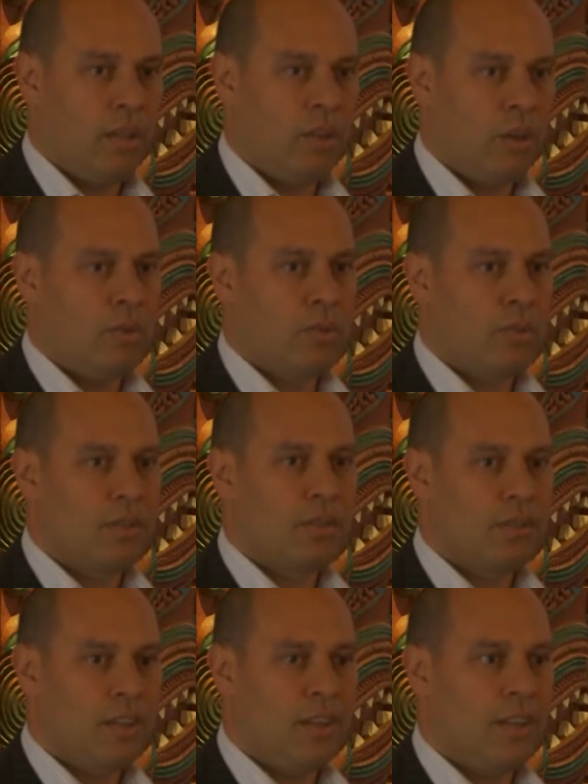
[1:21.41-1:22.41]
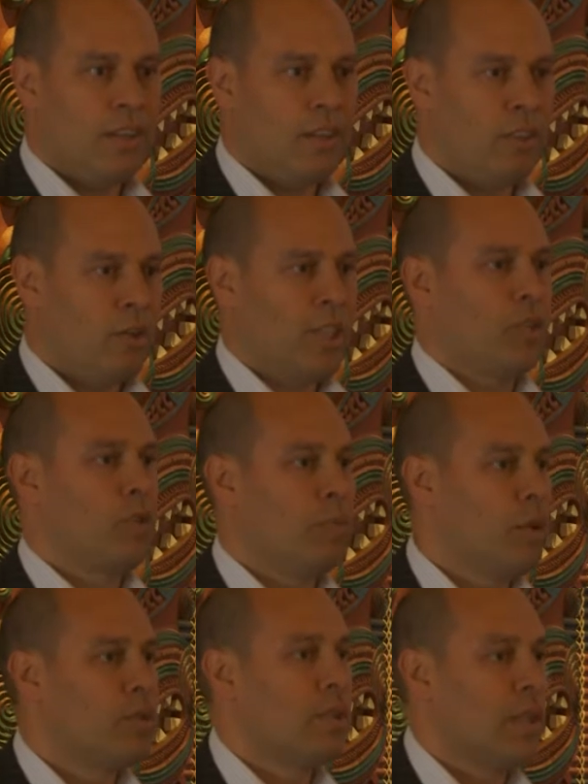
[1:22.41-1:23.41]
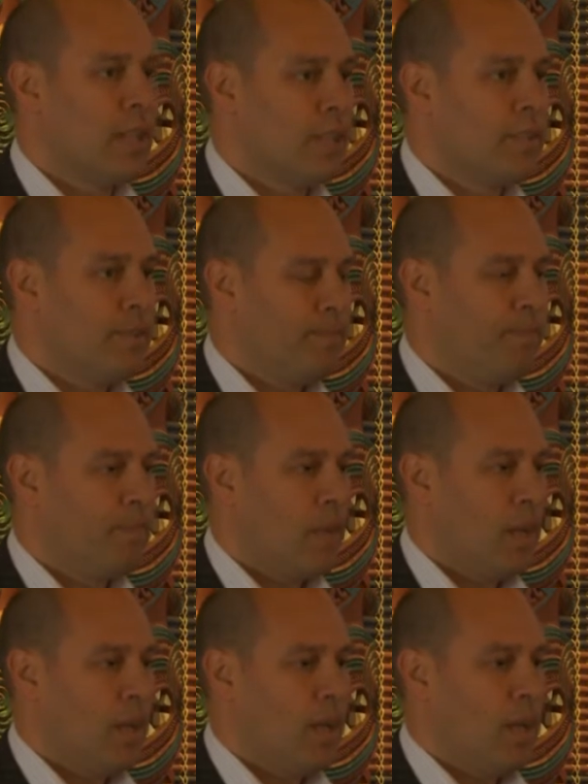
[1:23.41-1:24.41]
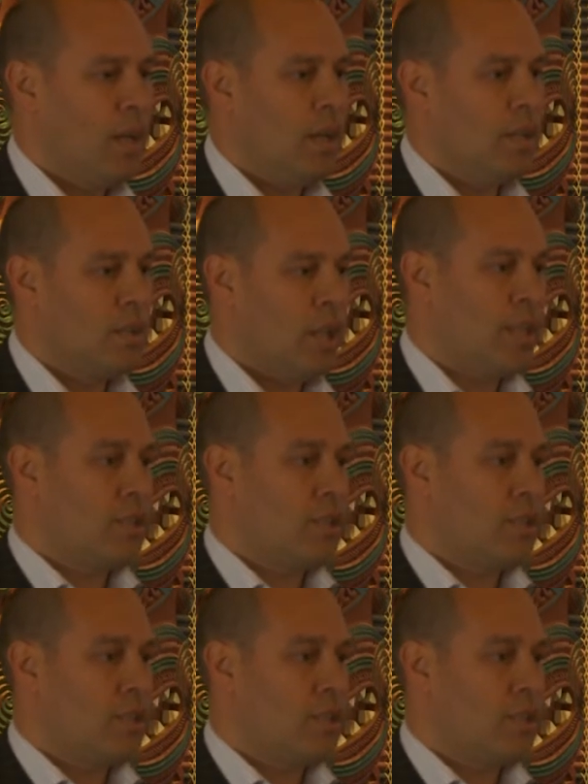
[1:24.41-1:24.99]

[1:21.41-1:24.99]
those attributes in kids. So